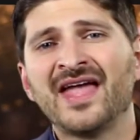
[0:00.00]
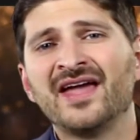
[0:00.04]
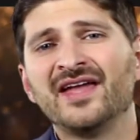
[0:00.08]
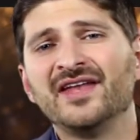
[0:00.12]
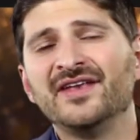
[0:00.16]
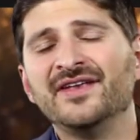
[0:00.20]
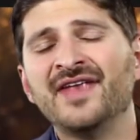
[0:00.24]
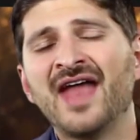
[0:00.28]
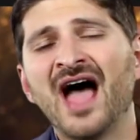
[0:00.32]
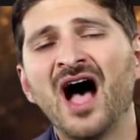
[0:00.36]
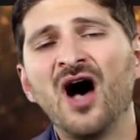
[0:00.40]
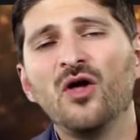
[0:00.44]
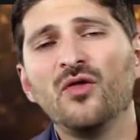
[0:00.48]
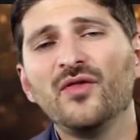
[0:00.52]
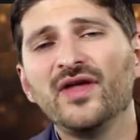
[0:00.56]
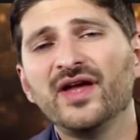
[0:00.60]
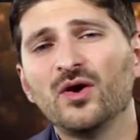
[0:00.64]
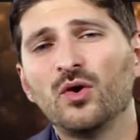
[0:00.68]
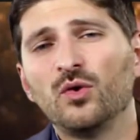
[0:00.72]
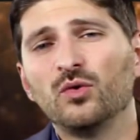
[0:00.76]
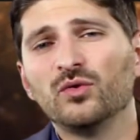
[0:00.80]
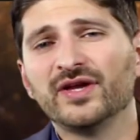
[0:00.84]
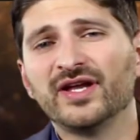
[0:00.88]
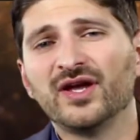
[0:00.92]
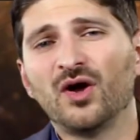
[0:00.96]
Now they
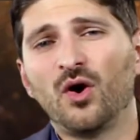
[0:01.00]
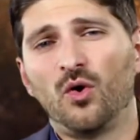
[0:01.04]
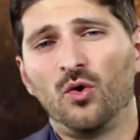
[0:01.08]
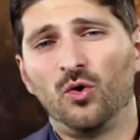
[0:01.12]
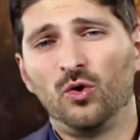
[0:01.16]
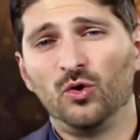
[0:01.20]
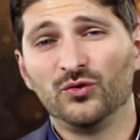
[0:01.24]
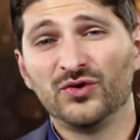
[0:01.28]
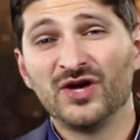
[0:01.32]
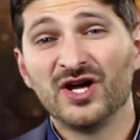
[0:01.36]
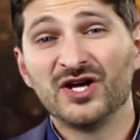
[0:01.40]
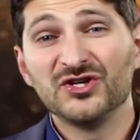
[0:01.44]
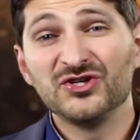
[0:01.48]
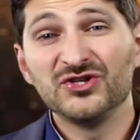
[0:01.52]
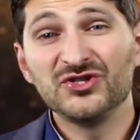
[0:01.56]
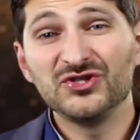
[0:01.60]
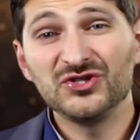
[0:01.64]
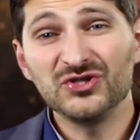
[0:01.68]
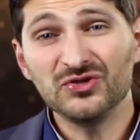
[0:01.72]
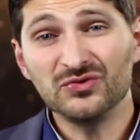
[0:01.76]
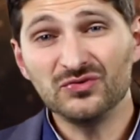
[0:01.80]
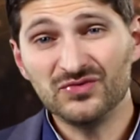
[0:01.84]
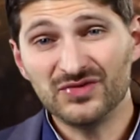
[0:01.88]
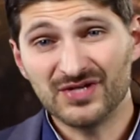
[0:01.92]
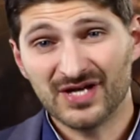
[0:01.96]
only hold
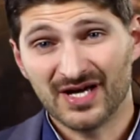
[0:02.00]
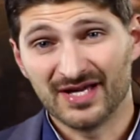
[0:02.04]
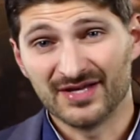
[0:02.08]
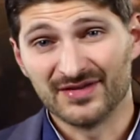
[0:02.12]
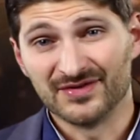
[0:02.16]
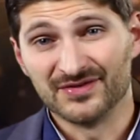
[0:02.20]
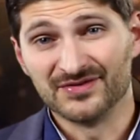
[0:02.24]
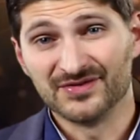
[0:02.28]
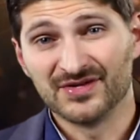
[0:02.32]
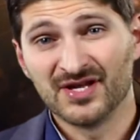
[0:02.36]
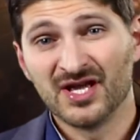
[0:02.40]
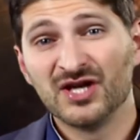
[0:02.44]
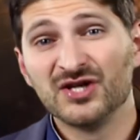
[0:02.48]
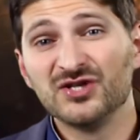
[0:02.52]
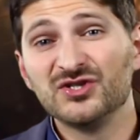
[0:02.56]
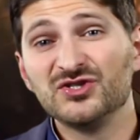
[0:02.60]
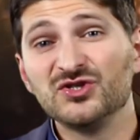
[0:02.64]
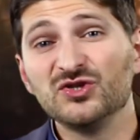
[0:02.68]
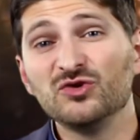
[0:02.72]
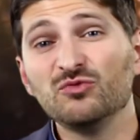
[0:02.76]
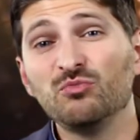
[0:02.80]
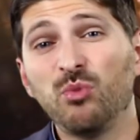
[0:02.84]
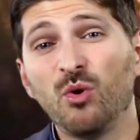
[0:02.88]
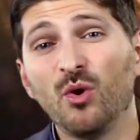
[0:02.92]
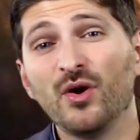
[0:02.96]
2 tons,
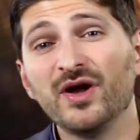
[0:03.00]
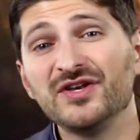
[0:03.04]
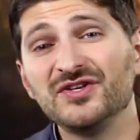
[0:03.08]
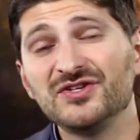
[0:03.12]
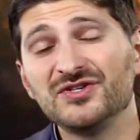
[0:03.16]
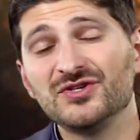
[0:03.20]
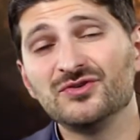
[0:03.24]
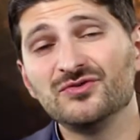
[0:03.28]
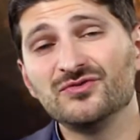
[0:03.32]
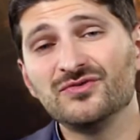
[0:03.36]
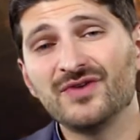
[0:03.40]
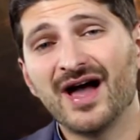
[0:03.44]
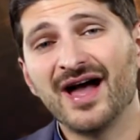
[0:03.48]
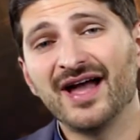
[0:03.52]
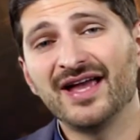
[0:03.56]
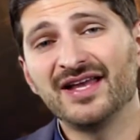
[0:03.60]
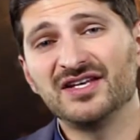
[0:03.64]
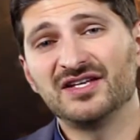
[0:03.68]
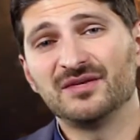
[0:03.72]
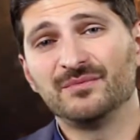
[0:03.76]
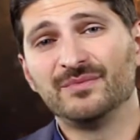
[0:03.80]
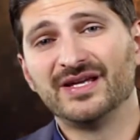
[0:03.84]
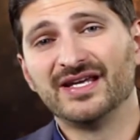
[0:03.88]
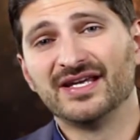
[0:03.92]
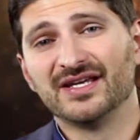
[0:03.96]
2.29
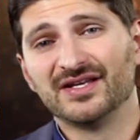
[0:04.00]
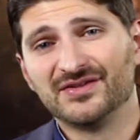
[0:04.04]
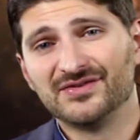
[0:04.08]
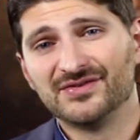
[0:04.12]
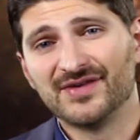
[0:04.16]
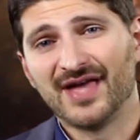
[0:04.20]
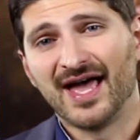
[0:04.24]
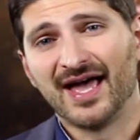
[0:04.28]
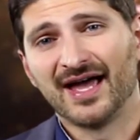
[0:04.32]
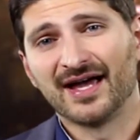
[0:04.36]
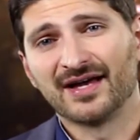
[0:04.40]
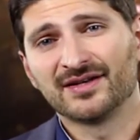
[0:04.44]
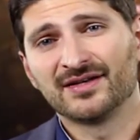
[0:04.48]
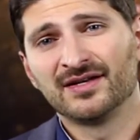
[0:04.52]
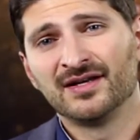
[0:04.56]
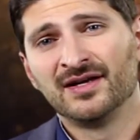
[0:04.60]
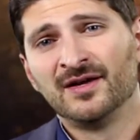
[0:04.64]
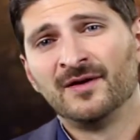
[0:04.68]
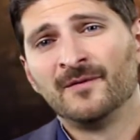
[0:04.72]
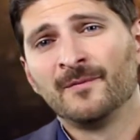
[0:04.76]
to be exact.